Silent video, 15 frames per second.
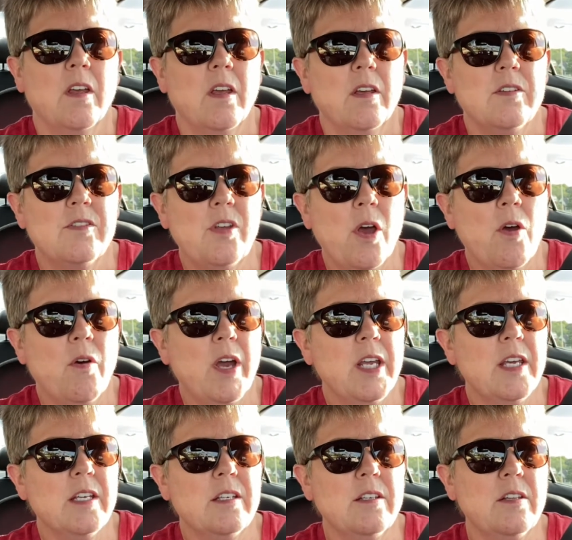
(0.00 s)
So I
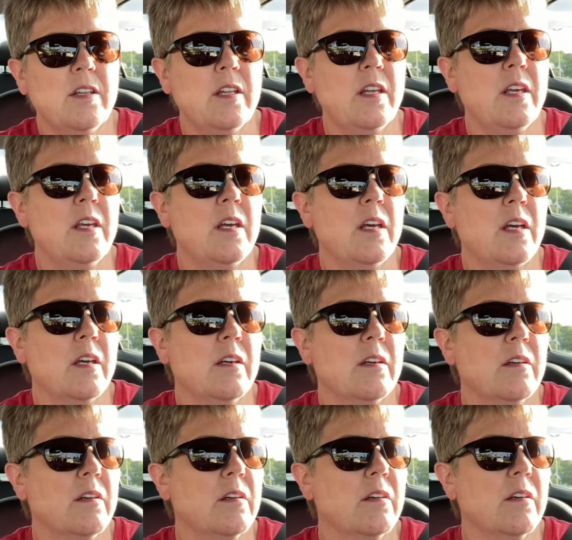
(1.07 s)
get to the
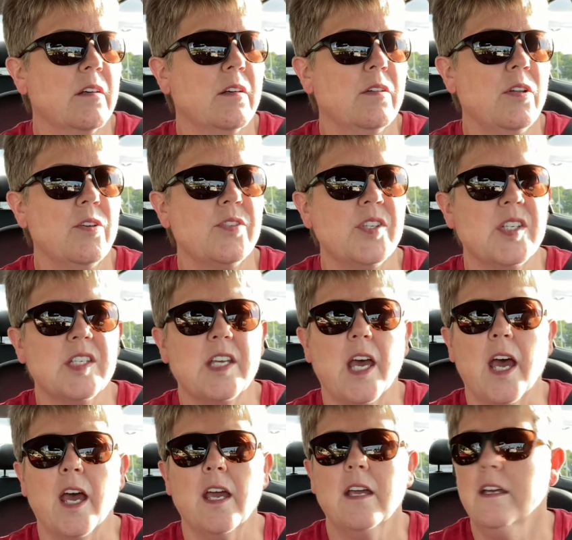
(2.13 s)
closest
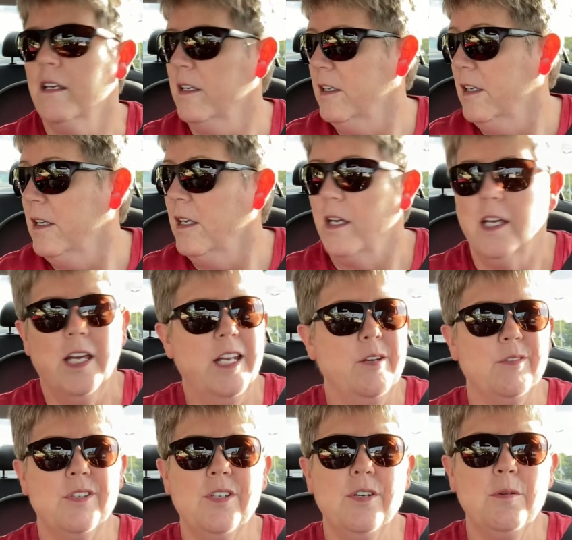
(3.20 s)
guy, and it
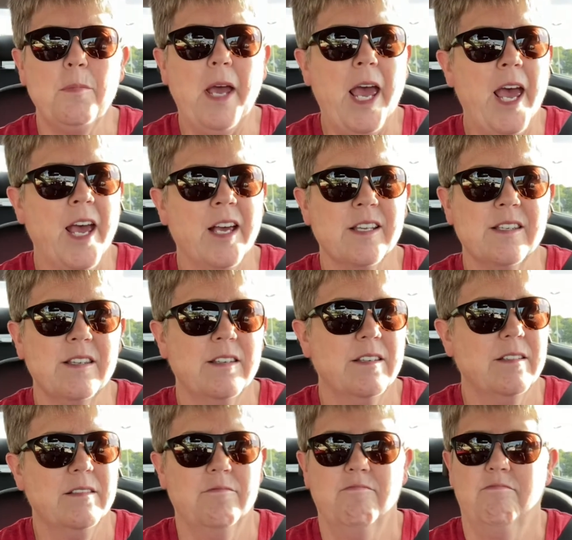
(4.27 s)
was 2 bags.
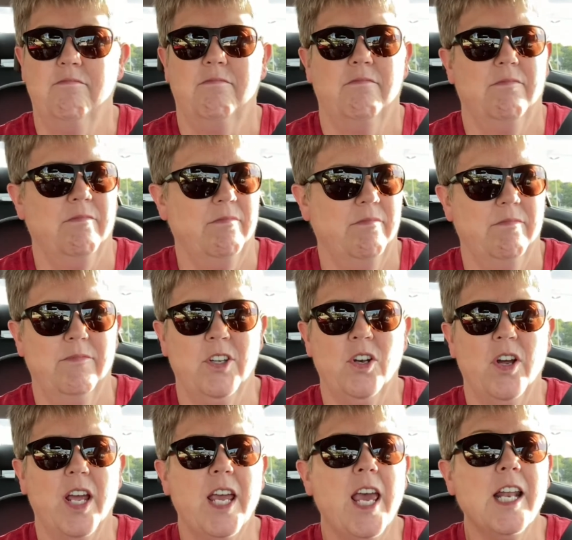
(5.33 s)
You
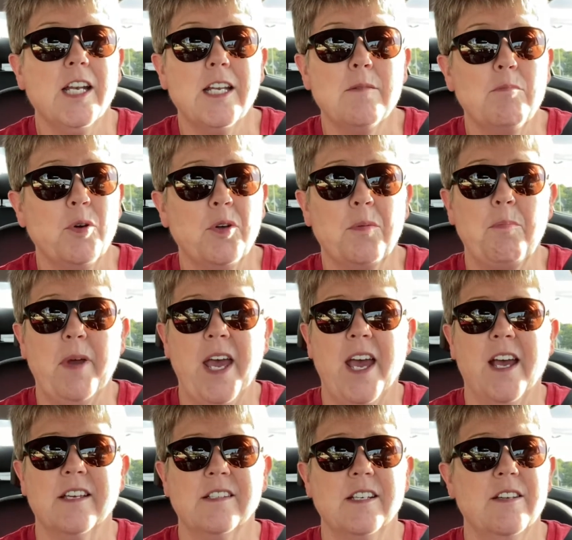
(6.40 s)
know, I handed him both
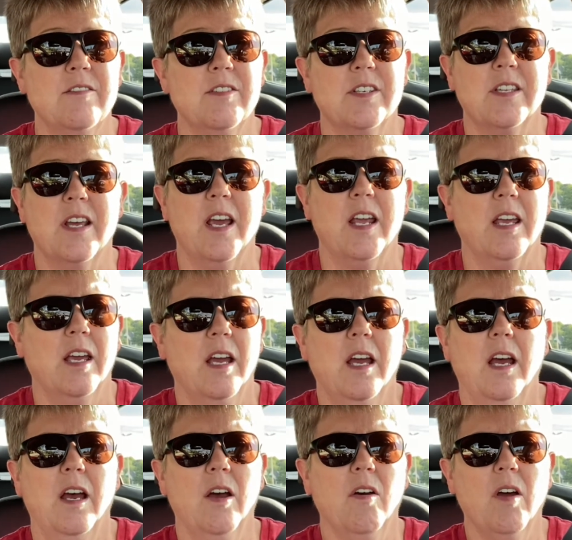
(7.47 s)
bags, and he was like,
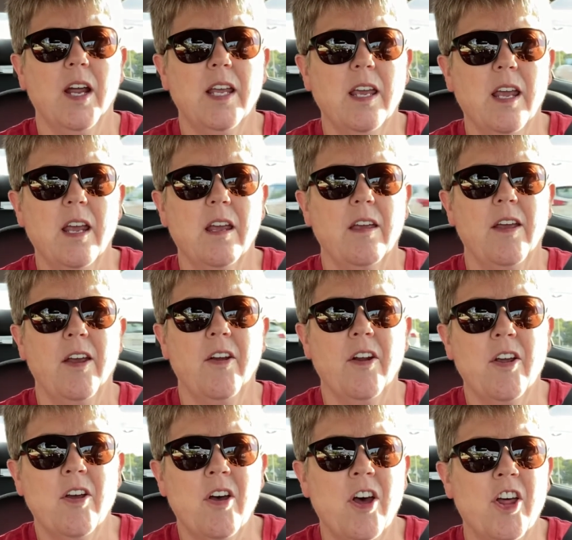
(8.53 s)
oh, I can't
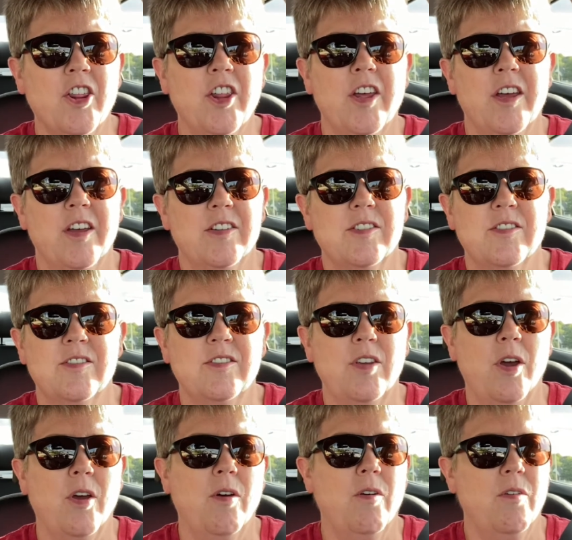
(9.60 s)
carry all this.
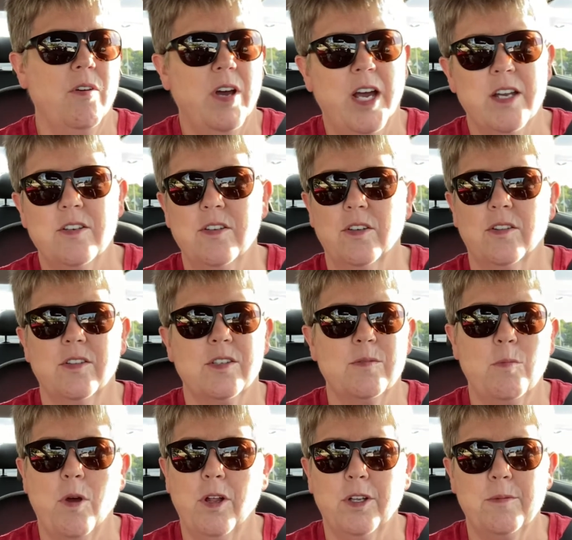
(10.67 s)
So I took the
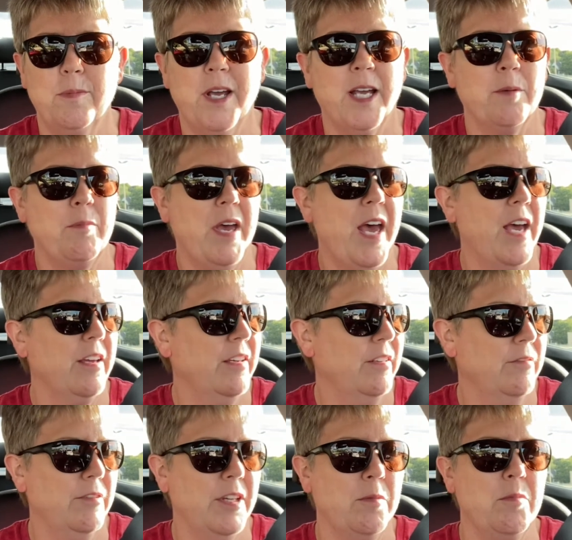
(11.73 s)
smaller bag back
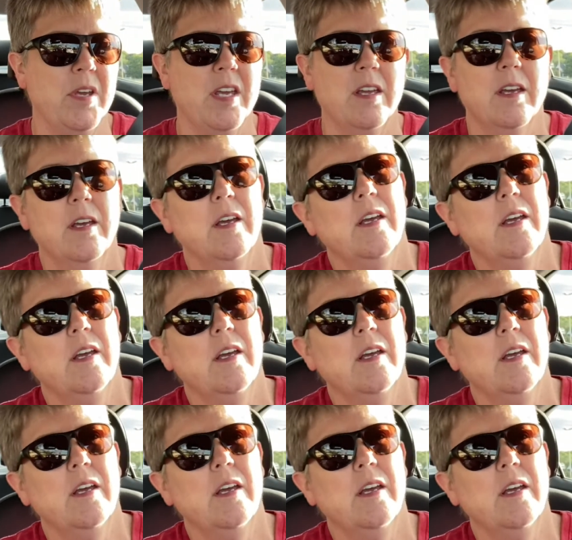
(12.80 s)
with me.